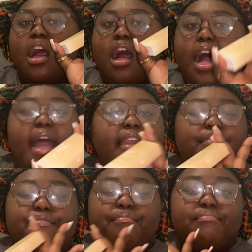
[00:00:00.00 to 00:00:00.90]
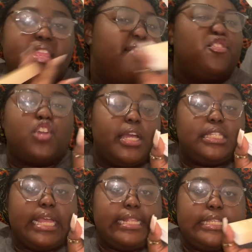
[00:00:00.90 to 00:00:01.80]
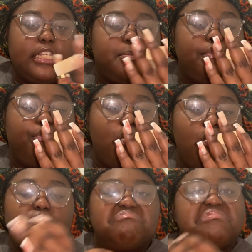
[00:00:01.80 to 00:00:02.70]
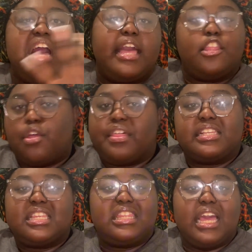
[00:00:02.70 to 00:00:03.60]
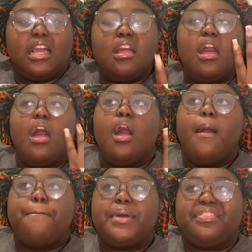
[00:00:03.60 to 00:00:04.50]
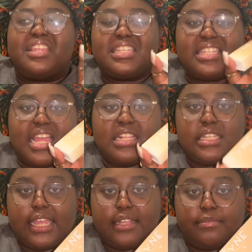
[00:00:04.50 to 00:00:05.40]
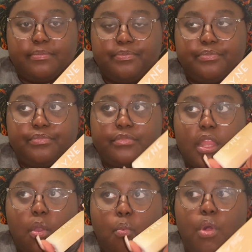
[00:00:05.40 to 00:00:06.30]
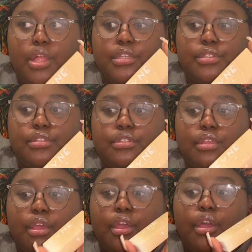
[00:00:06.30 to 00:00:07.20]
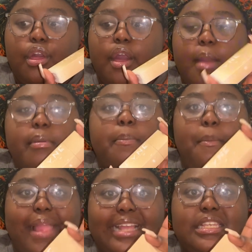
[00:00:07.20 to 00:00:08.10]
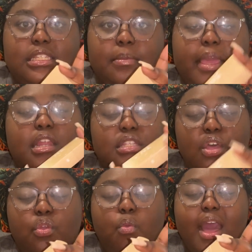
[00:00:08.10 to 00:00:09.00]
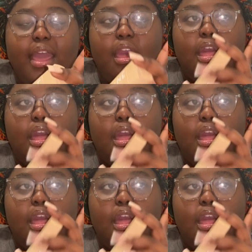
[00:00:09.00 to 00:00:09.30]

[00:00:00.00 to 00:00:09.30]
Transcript: I've never tried skin tints before. I know that it's a thing. But this skin tint was a bit perplexing to me, and I'll tell you why.